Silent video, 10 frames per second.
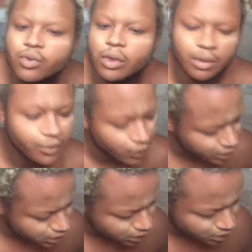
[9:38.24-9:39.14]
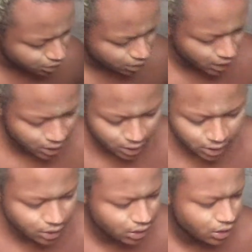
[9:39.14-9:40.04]
what I'm going to do
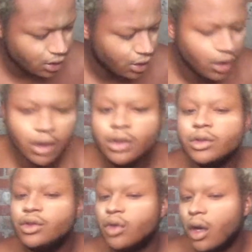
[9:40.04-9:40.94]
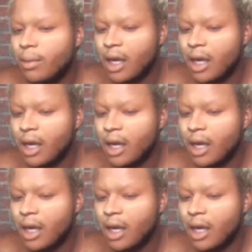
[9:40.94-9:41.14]
is draw my